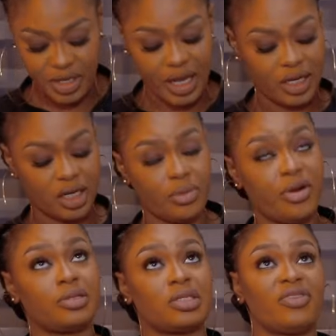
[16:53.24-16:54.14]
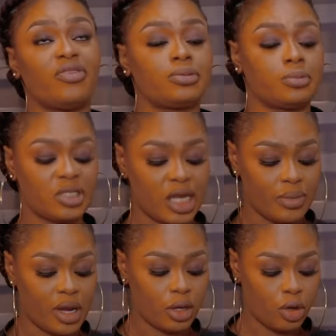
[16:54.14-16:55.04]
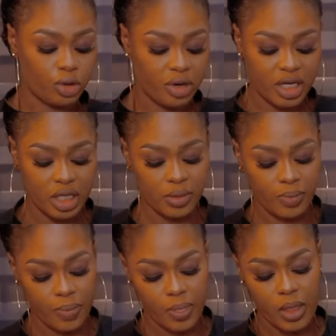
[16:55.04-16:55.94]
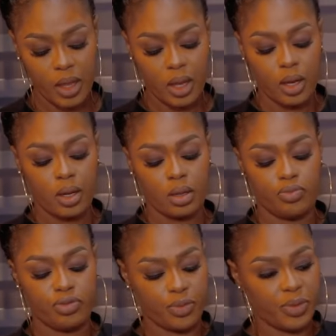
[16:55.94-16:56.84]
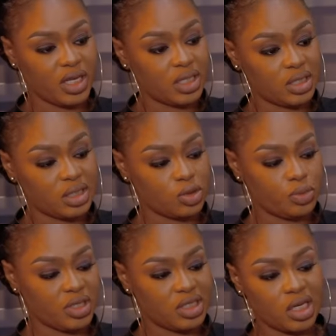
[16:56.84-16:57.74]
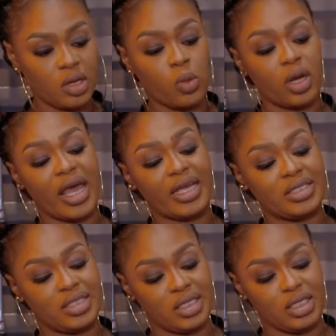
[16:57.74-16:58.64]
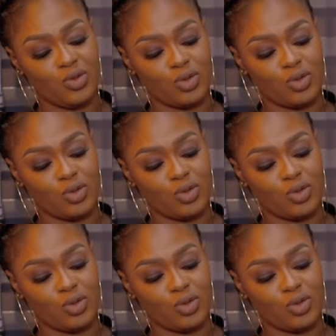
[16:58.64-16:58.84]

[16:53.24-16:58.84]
behind camera, to save up some time, I already prepared this. So basically what I did